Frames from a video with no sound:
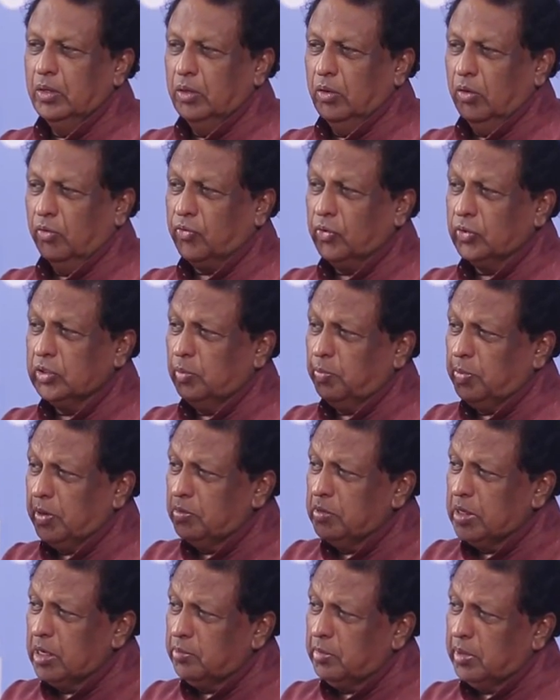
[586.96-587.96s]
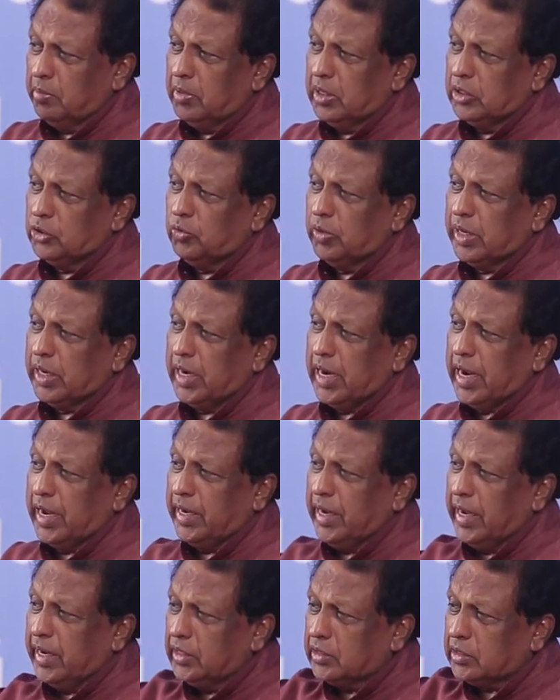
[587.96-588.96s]
Of course, the permanent members were
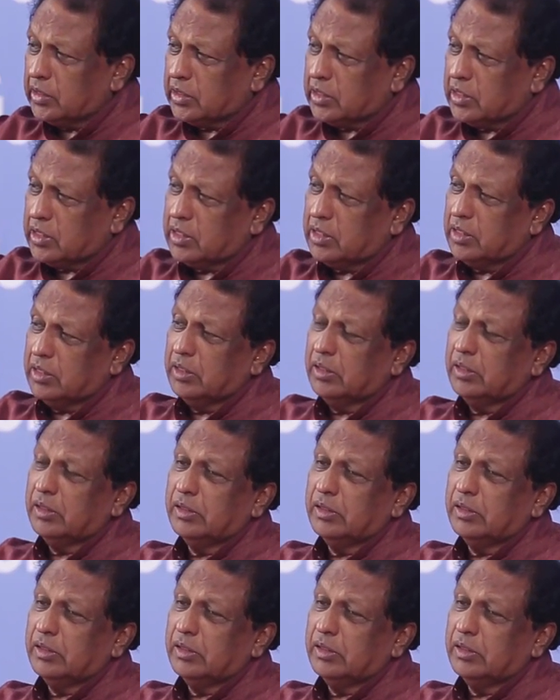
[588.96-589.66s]
against